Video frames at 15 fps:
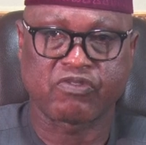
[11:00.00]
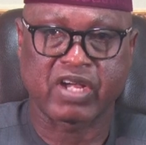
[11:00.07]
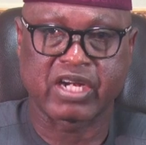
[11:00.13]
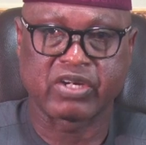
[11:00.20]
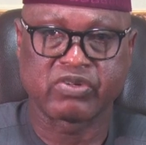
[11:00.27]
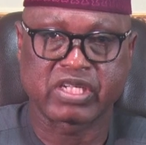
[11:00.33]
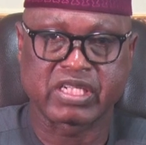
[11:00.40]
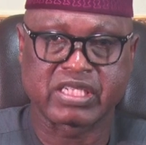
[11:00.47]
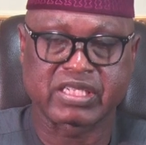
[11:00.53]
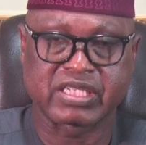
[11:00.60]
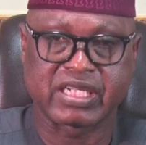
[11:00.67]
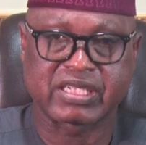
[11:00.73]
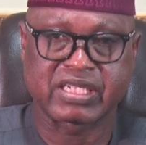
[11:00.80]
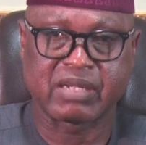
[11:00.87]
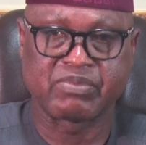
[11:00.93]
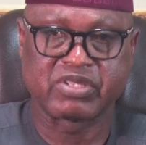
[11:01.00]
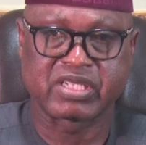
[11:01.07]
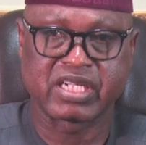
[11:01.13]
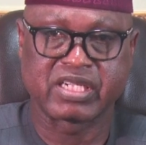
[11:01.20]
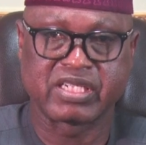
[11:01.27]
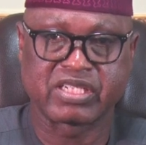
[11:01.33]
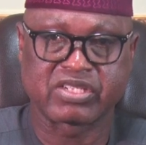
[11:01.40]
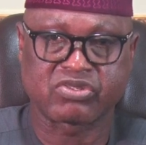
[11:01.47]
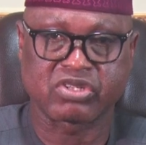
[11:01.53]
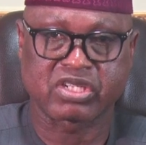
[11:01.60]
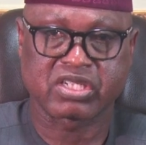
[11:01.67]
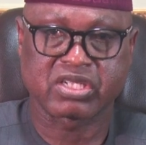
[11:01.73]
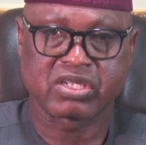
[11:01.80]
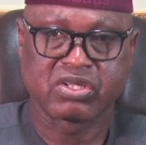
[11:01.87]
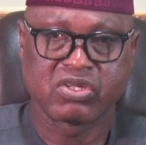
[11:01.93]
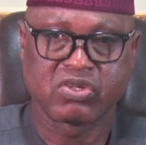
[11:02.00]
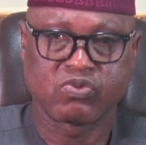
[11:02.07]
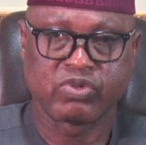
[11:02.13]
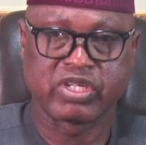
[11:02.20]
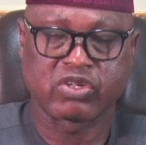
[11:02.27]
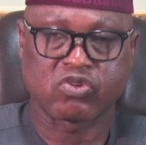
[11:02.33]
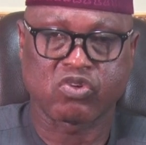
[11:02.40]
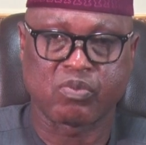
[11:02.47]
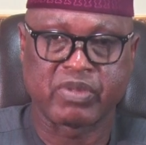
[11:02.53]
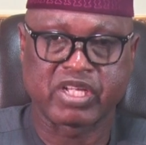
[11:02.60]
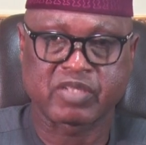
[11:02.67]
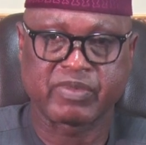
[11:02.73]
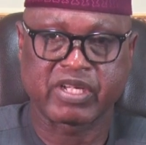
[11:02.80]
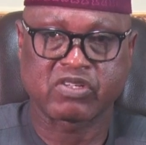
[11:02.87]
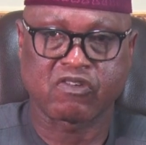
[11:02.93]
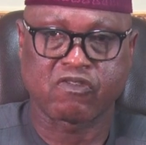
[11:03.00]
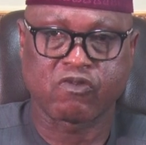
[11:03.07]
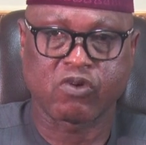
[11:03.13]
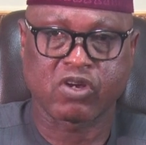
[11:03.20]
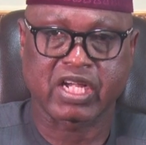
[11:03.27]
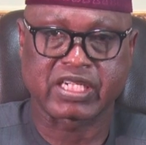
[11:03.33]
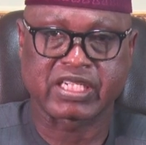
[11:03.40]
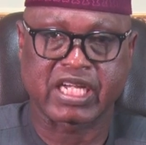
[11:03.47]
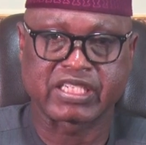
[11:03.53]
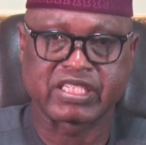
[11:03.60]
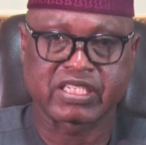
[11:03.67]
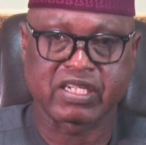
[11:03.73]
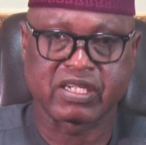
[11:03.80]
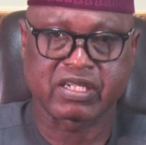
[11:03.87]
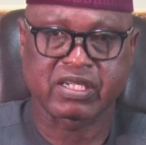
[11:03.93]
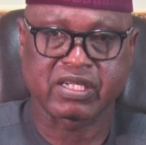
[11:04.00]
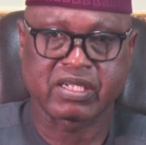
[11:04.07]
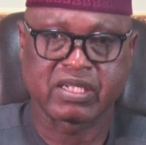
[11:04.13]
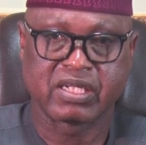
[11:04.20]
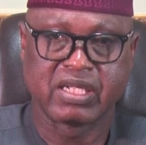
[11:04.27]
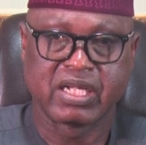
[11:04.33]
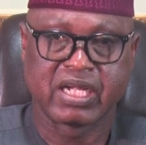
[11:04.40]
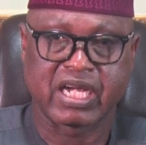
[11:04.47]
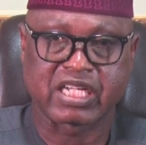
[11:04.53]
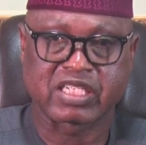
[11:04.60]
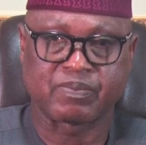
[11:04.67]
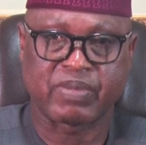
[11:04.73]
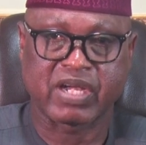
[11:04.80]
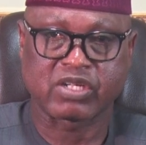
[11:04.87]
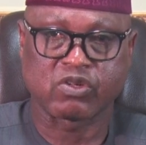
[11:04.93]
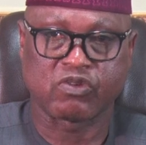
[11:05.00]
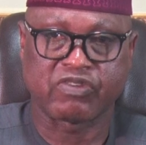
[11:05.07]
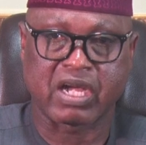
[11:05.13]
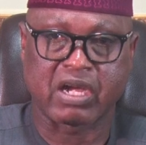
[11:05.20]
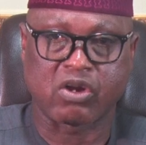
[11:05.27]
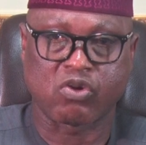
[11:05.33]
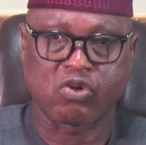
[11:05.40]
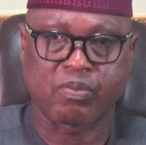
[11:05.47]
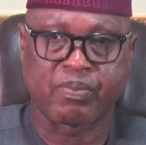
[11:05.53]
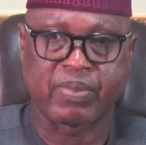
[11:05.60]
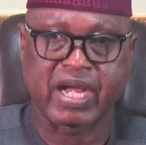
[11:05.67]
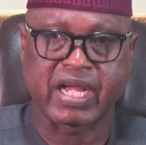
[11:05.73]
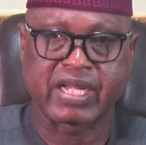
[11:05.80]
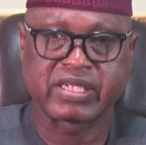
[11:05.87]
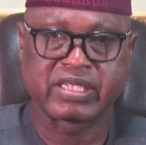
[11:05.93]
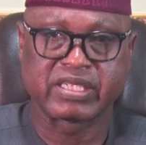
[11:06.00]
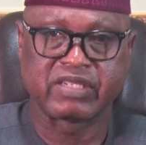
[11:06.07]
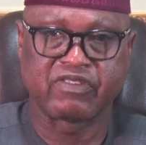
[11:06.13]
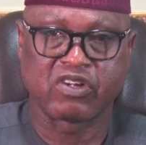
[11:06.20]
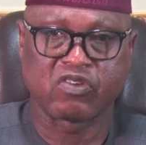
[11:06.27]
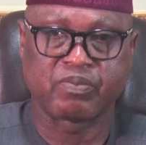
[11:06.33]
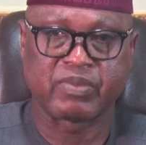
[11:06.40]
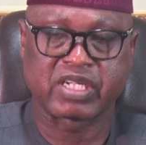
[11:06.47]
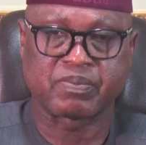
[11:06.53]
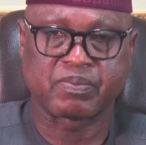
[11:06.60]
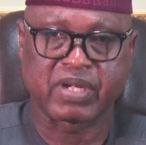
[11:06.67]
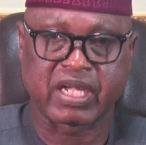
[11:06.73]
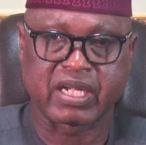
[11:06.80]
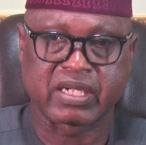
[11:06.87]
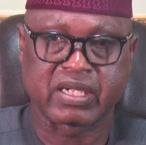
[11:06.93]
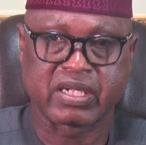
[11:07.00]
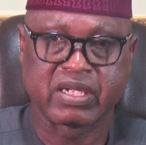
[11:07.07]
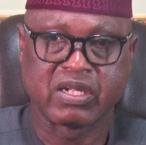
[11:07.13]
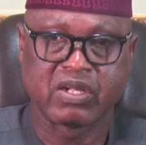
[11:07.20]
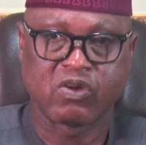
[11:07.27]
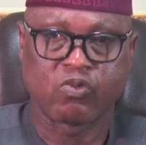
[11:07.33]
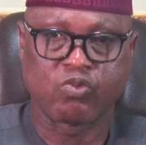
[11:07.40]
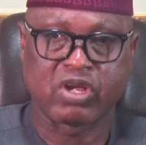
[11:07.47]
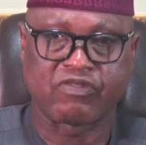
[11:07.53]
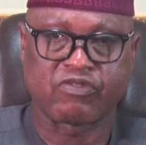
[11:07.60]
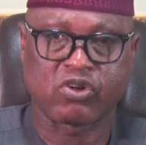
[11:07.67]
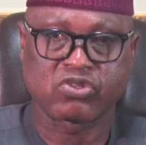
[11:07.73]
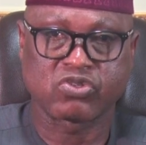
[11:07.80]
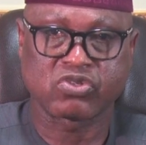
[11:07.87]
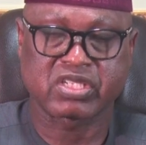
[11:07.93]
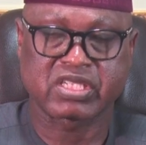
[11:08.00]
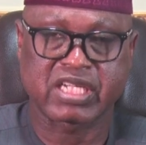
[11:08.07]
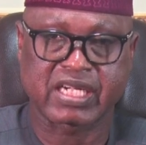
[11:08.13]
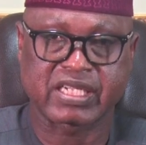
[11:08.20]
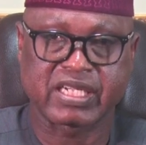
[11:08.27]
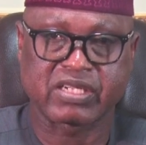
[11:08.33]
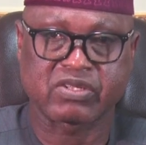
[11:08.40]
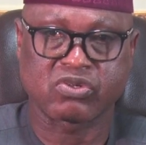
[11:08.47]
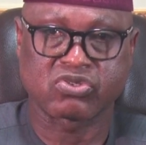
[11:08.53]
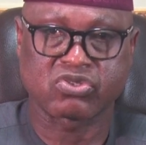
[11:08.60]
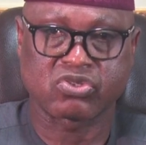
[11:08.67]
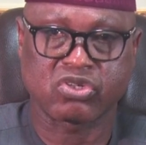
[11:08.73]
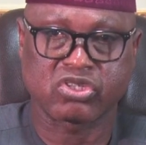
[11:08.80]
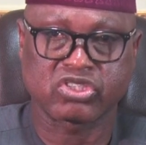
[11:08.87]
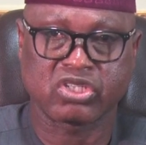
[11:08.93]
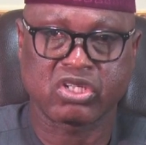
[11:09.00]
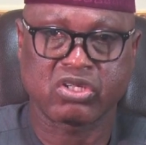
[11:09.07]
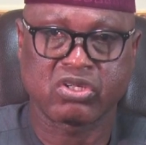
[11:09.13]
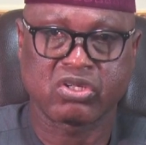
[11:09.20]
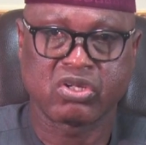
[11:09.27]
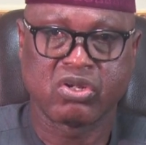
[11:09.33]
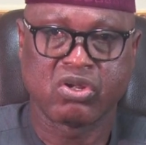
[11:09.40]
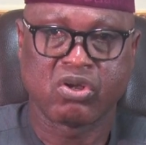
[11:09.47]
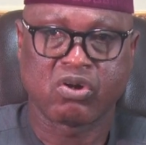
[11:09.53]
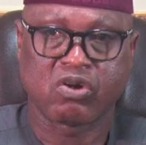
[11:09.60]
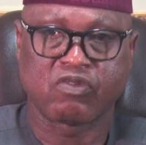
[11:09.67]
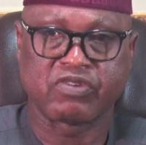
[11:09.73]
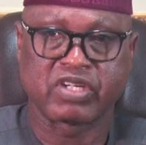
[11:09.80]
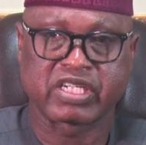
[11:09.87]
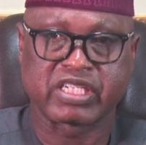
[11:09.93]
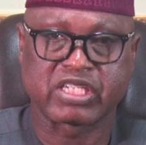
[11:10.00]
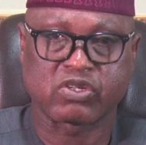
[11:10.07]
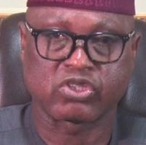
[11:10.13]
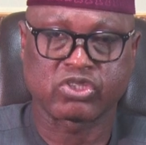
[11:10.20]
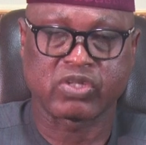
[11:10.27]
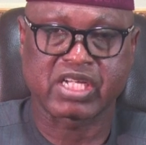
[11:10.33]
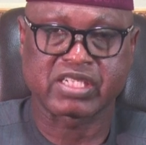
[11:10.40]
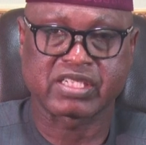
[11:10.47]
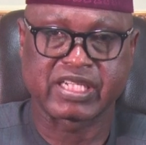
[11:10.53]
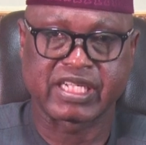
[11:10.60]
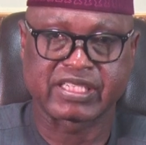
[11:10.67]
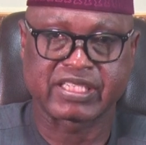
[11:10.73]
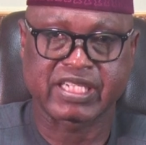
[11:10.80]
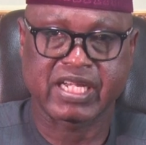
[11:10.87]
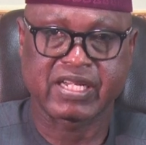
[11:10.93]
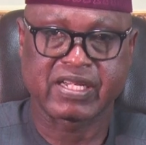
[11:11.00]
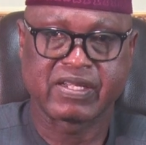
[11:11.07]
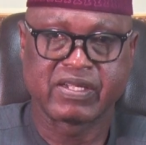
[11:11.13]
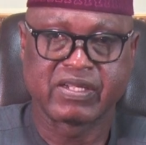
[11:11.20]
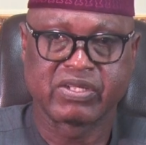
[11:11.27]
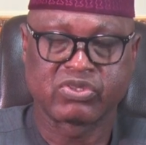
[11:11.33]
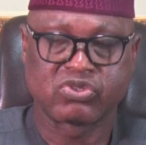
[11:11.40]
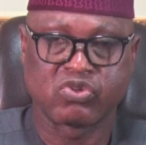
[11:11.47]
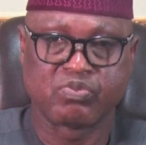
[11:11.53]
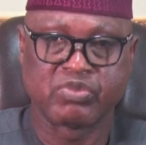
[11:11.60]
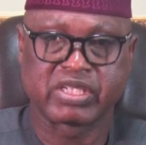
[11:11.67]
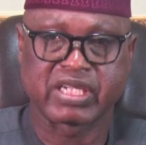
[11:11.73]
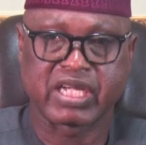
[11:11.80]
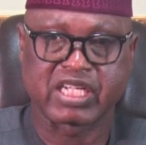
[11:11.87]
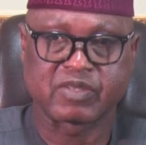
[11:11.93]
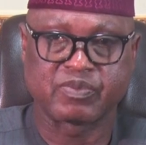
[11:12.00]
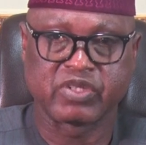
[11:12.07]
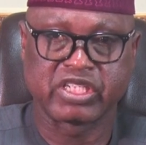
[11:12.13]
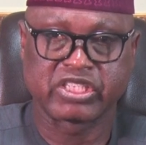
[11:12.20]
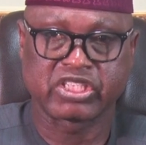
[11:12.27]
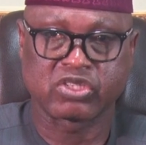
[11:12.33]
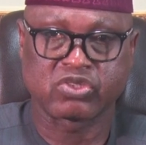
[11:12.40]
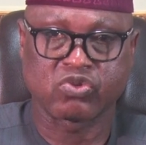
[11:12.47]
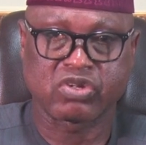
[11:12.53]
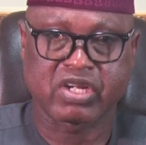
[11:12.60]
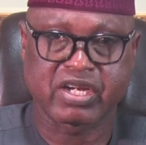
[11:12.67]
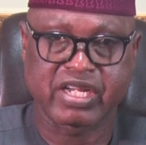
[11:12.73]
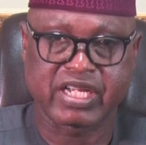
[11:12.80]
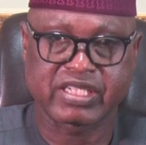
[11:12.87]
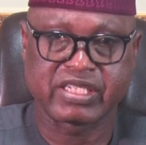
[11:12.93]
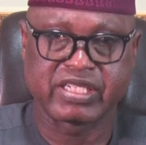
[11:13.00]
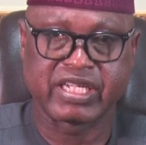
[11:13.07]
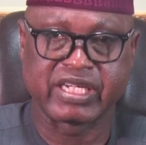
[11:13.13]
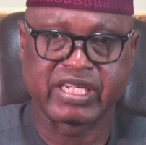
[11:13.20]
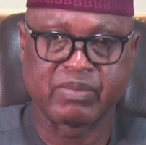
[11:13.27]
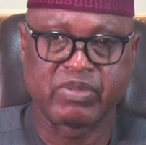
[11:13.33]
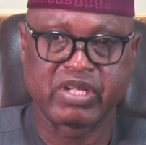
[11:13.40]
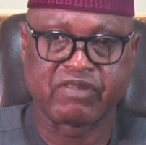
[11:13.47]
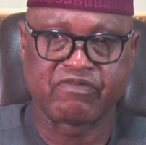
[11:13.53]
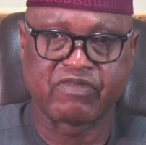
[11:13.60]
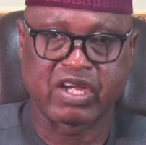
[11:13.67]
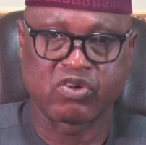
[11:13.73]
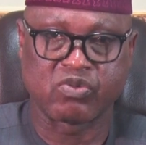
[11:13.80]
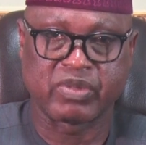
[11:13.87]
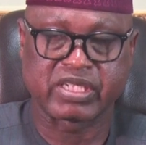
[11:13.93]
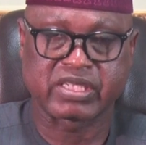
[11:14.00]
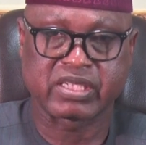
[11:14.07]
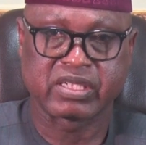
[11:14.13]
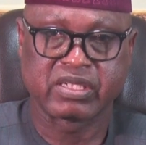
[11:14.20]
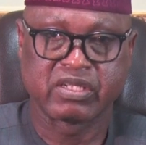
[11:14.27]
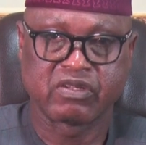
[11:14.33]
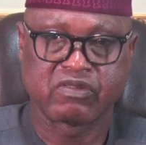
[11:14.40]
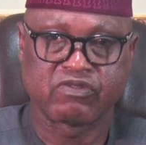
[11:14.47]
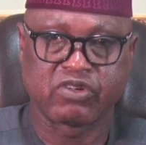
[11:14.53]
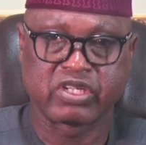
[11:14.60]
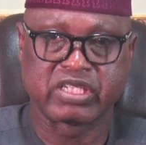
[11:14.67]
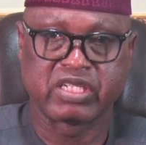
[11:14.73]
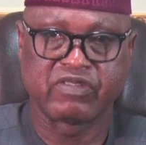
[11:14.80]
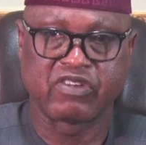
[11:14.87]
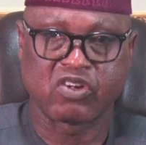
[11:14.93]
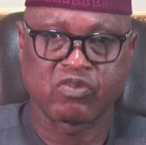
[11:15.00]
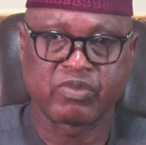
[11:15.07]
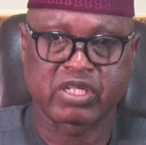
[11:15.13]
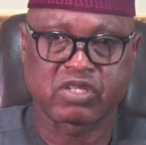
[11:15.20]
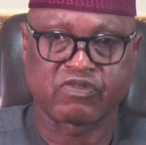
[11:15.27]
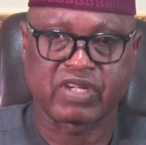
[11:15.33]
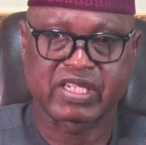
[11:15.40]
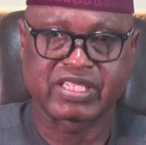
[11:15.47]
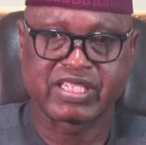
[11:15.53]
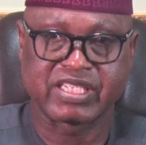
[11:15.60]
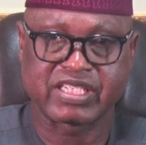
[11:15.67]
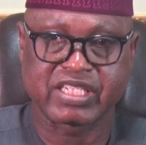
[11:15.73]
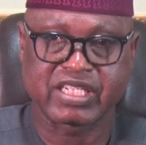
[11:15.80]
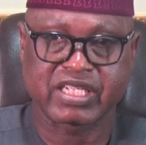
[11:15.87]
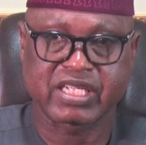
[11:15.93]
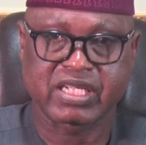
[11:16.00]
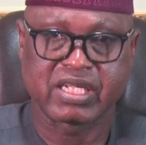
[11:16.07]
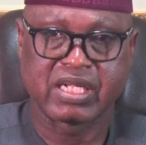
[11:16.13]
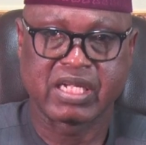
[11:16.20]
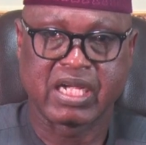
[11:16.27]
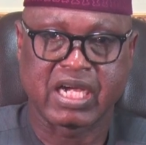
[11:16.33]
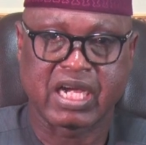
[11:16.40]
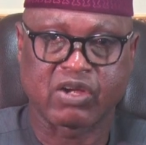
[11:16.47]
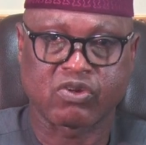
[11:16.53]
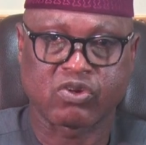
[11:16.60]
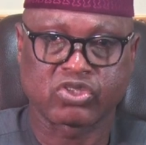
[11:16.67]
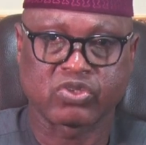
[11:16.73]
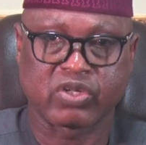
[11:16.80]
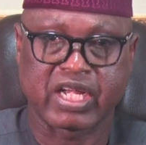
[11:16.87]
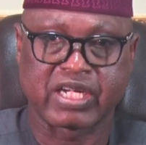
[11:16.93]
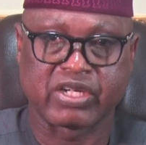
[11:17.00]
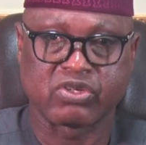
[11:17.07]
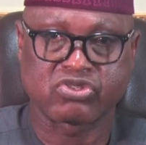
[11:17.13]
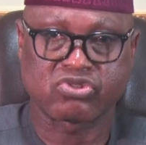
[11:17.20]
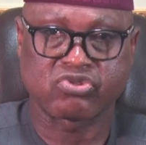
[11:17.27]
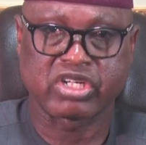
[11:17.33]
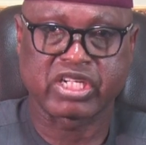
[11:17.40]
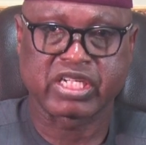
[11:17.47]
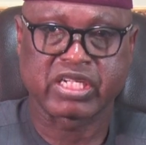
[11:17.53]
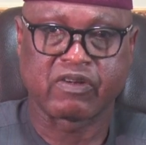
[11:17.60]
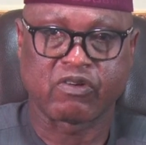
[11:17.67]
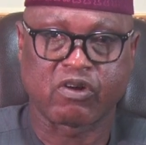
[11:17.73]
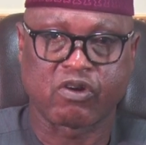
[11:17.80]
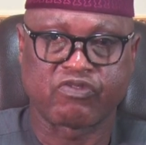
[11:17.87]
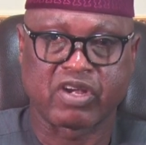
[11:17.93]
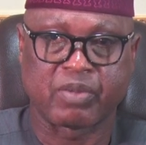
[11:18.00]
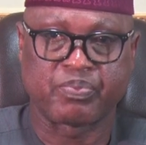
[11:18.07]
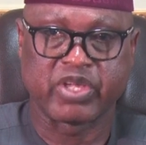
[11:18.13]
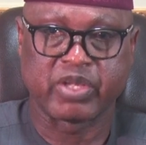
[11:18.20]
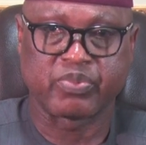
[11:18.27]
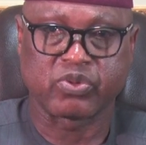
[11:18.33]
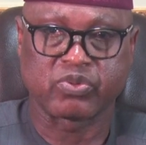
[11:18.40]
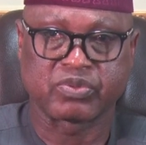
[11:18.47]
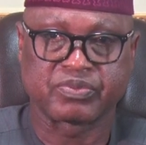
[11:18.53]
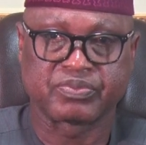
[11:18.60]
Ado-Ekiti Central Business District with the commencement of work at Atikankan as part of our urban development plan. We have also started construction of Ekiti Cultural Center to meet our aspiration to create the enabling environment for the development of artistic and cultural industry of our people.